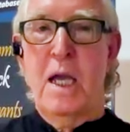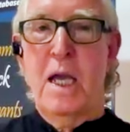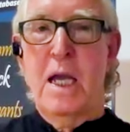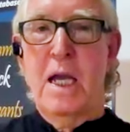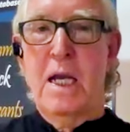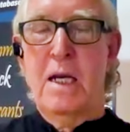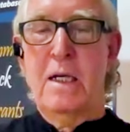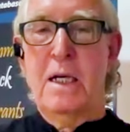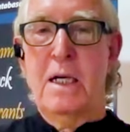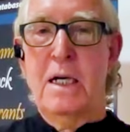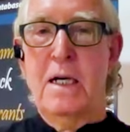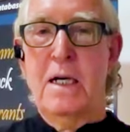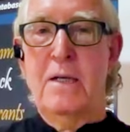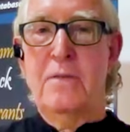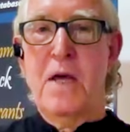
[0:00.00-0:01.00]
and
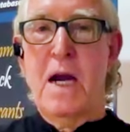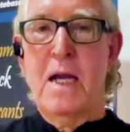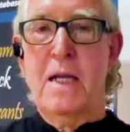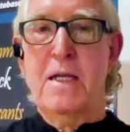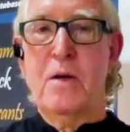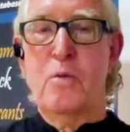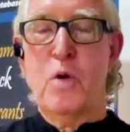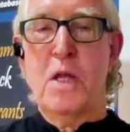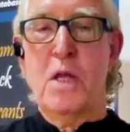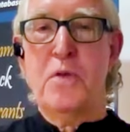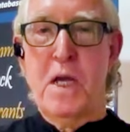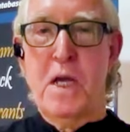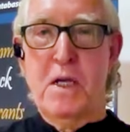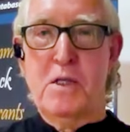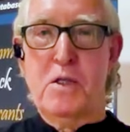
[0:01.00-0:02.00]
that I can
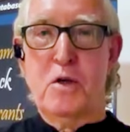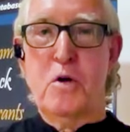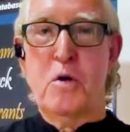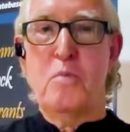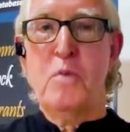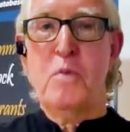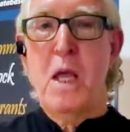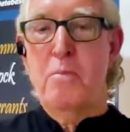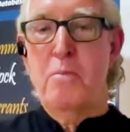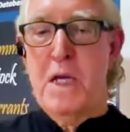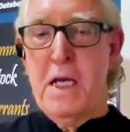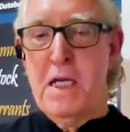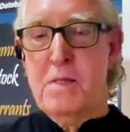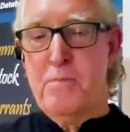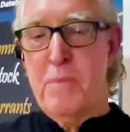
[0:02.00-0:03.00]
run things through.
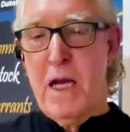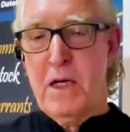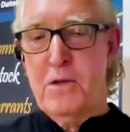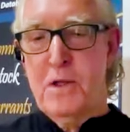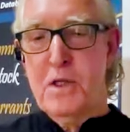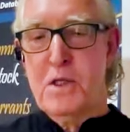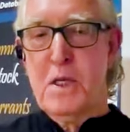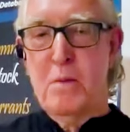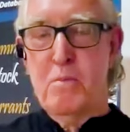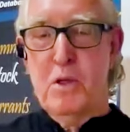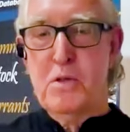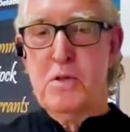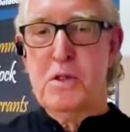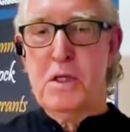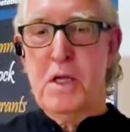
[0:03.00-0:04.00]
But yes, back to the
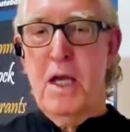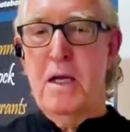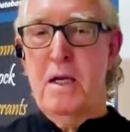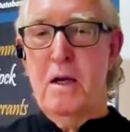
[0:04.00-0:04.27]
symbols.